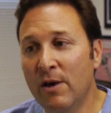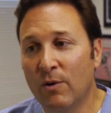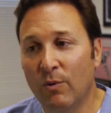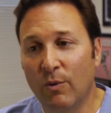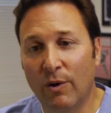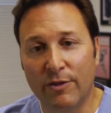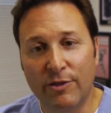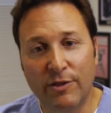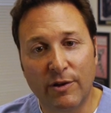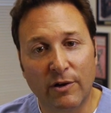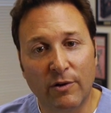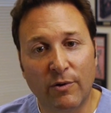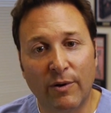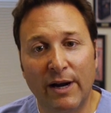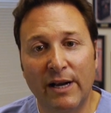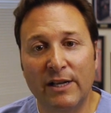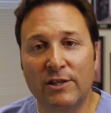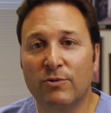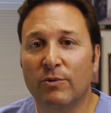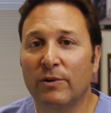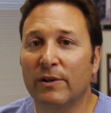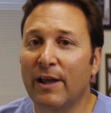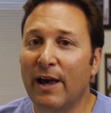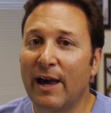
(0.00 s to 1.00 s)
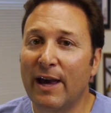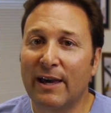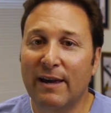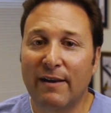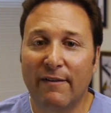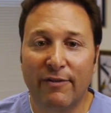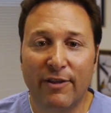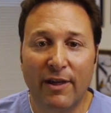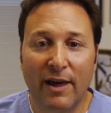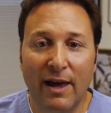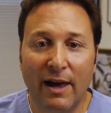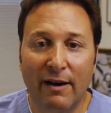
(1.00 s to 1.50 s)
what their grades were like,
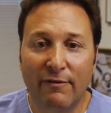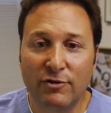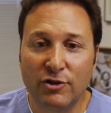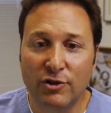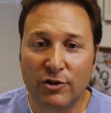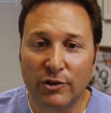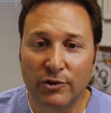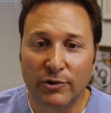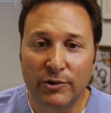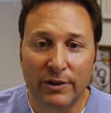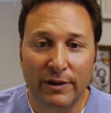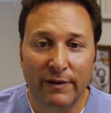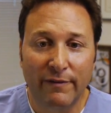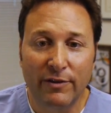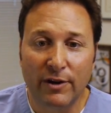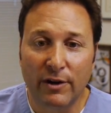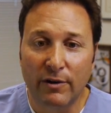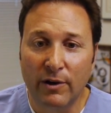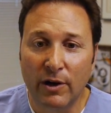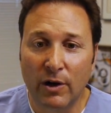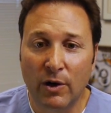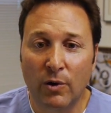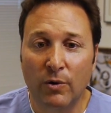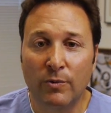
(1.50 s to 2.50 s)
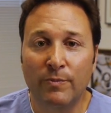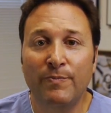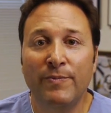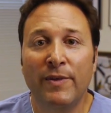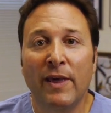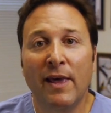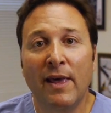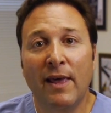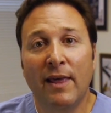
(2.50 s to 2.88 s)
if they have children of their own.